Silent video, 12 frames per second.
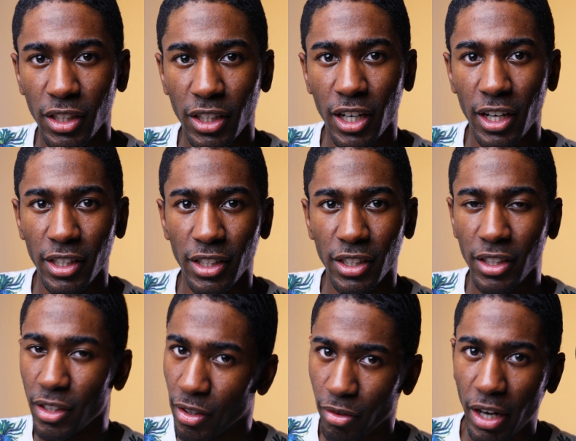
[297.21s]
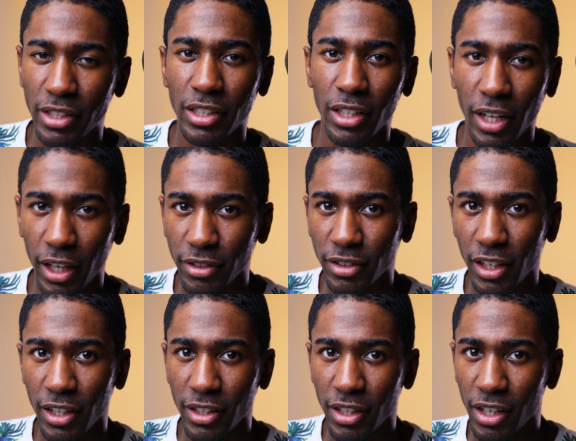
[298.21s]
cut right to the next
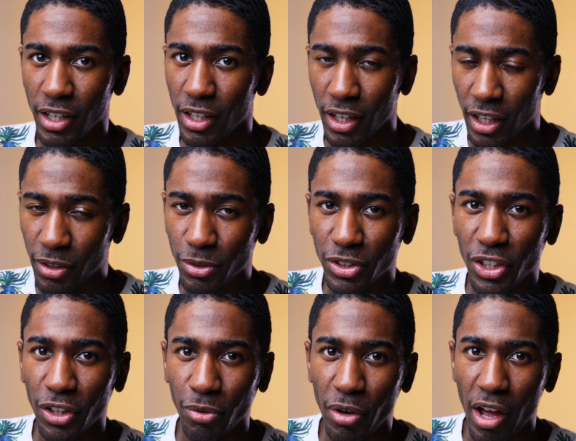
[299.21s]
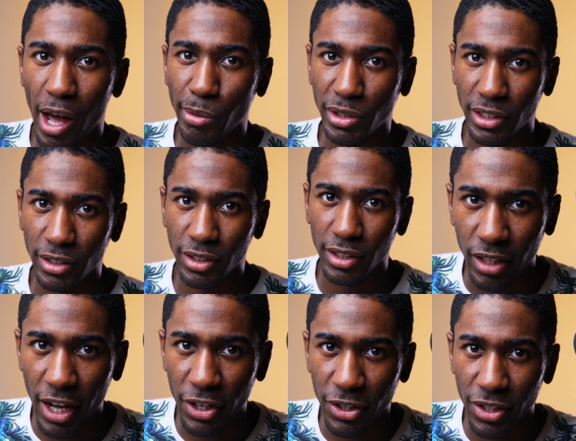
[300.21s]
scene. And those are your three options:
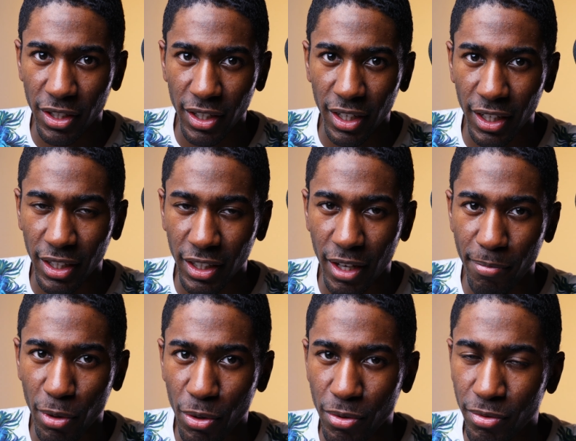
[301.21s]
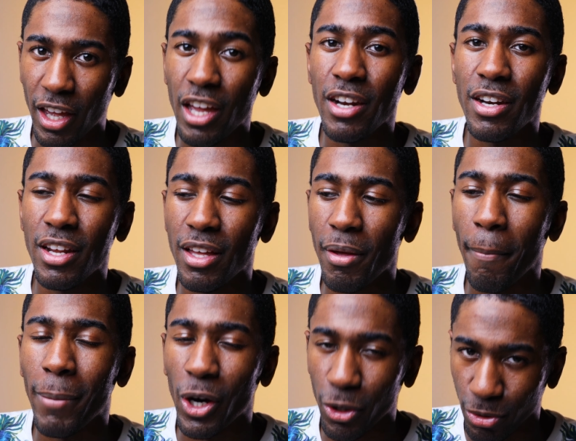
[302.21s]
slider, gimbal, in
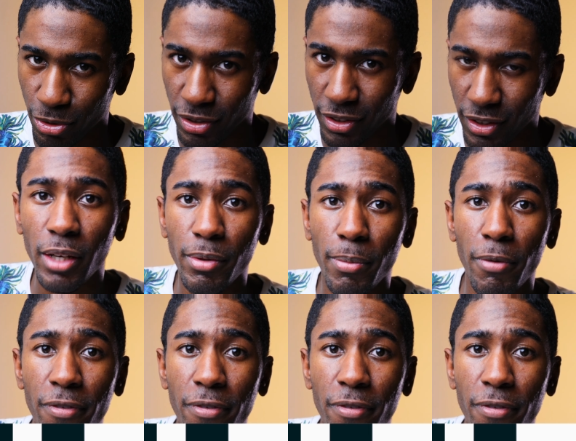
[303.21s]
post. Tip number